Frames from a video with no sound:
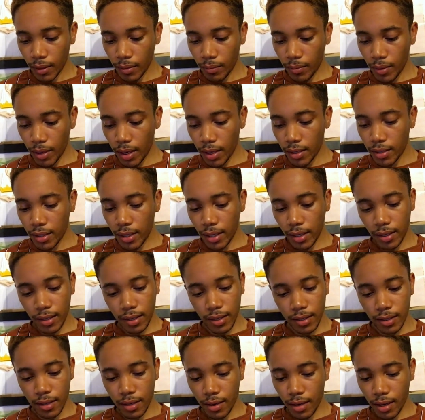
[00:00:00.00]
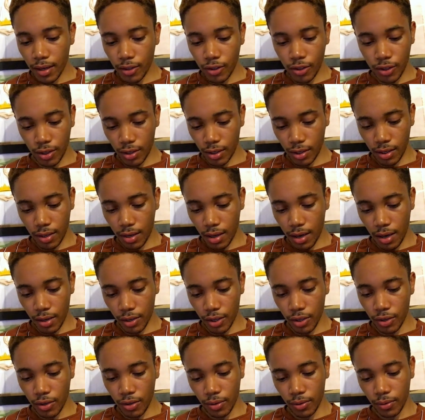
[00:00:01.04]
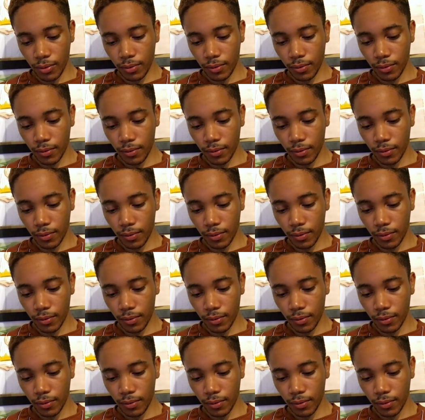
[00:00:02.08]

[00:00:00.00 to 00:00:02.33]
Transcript: Berthelet is not just a dog, you know.